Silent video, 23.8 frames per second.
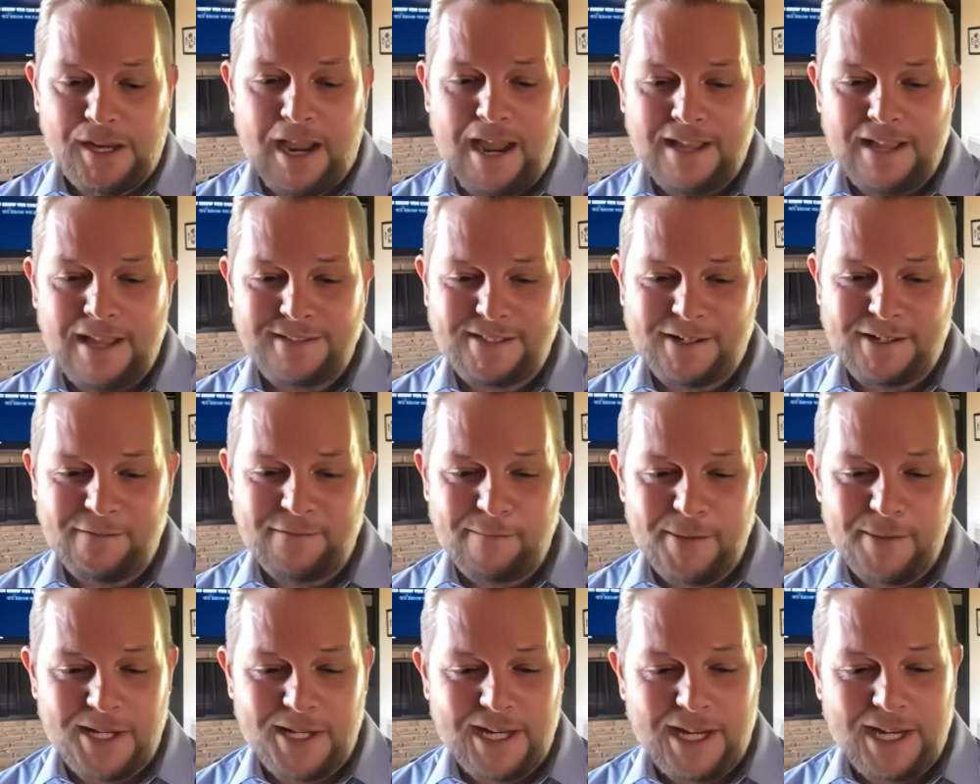the guys that
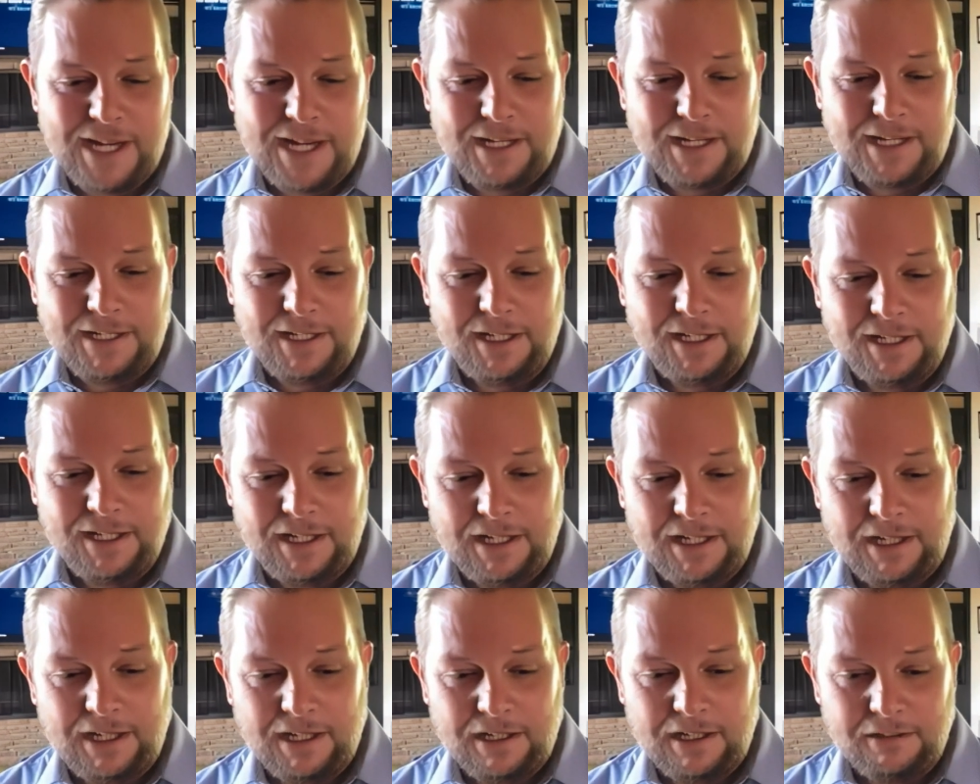have been in it
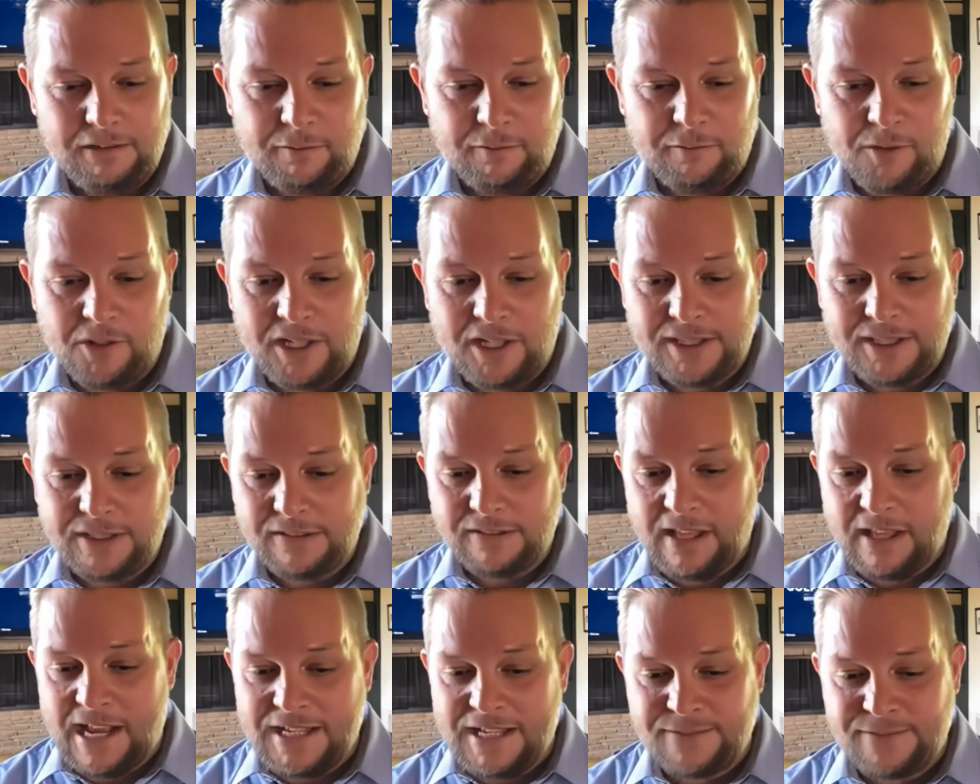for
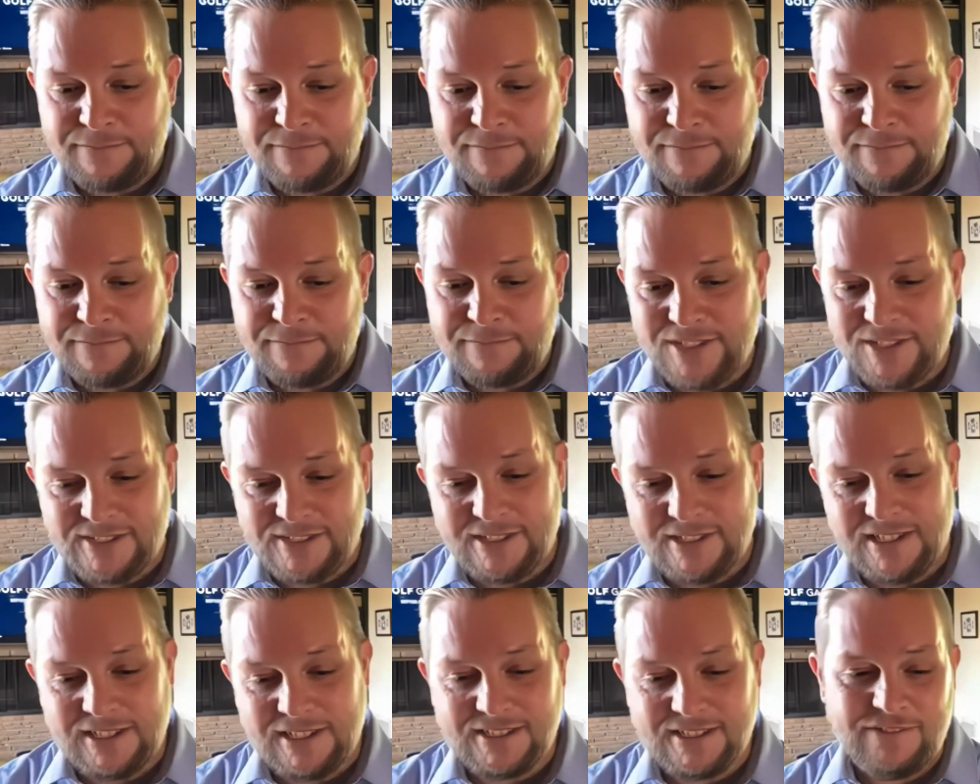the last 5 to
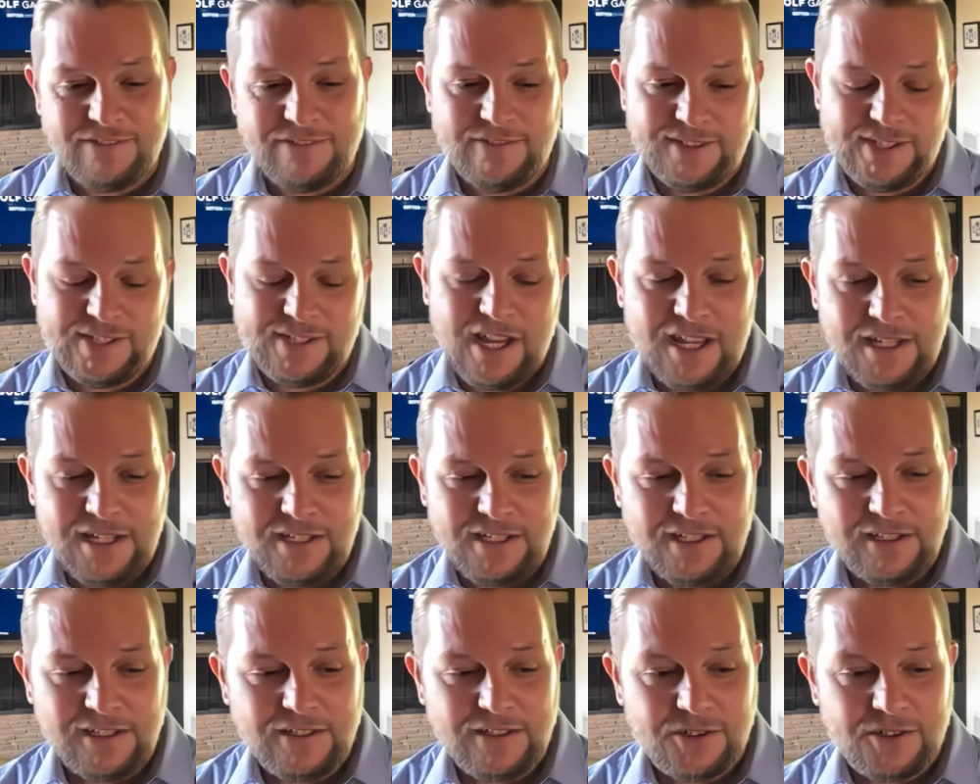6, even
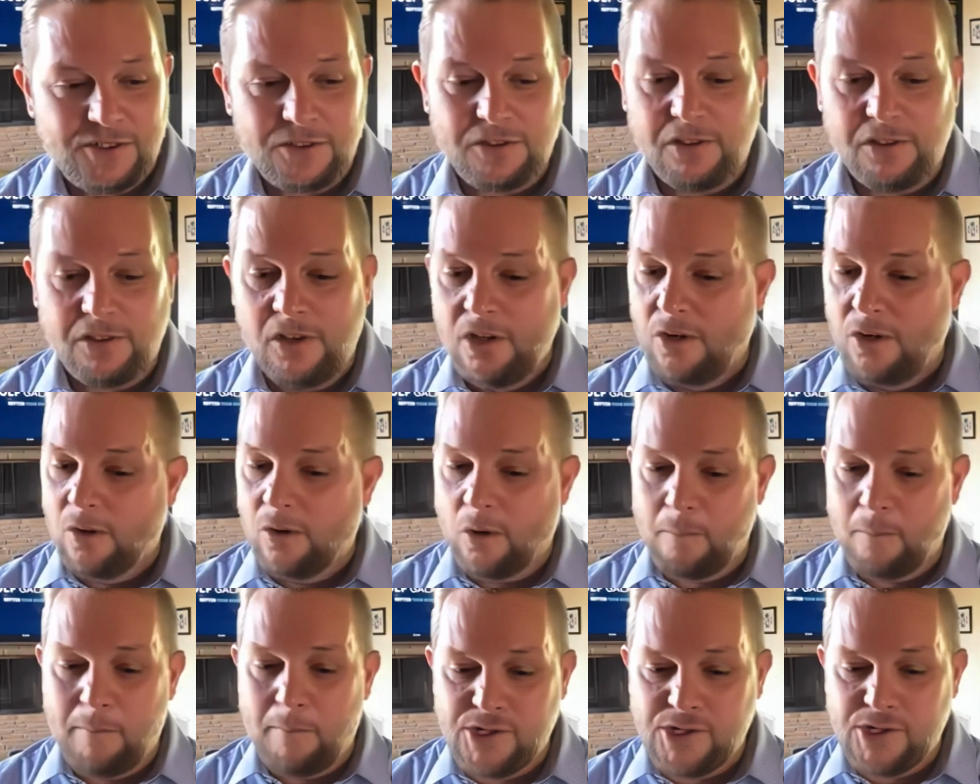10 years or
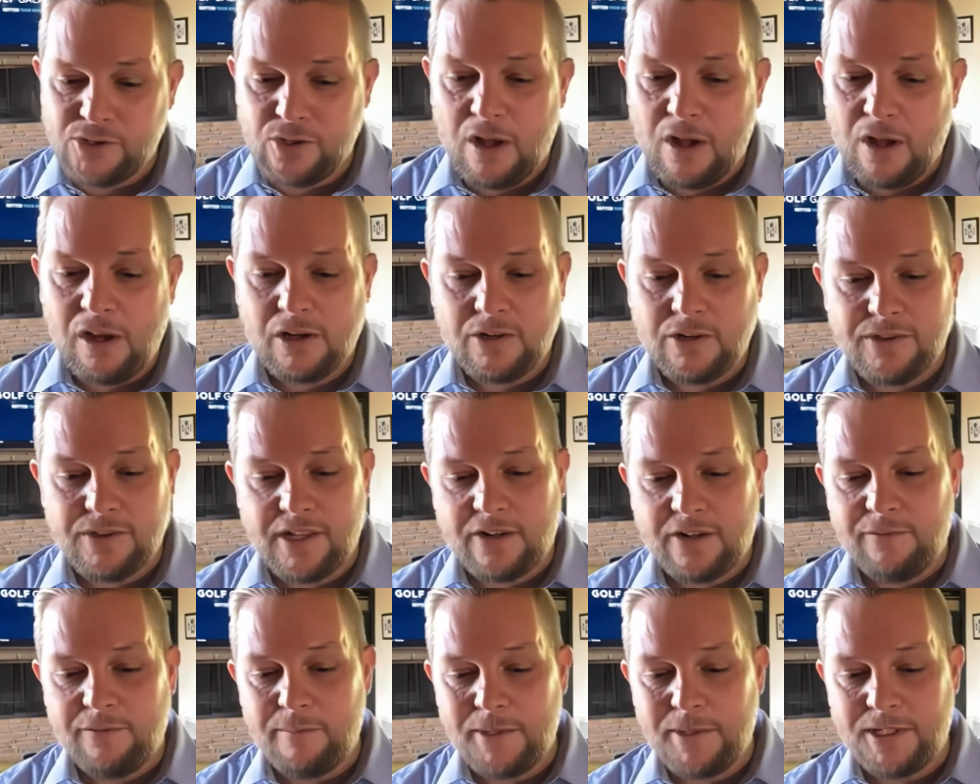much longer
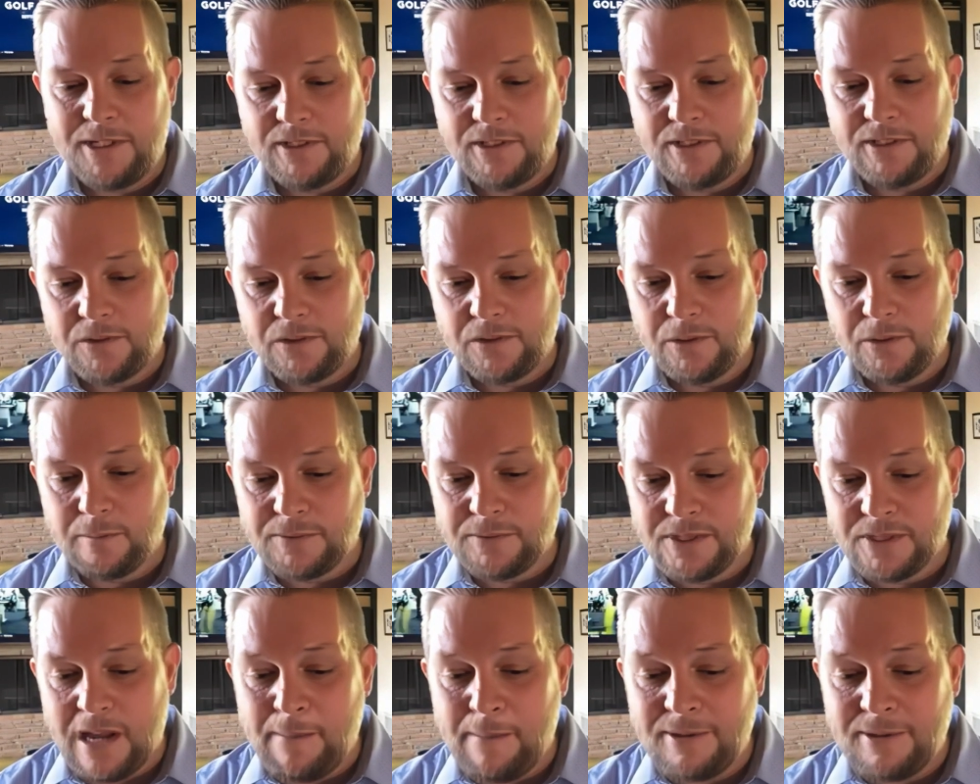that have been in the groups.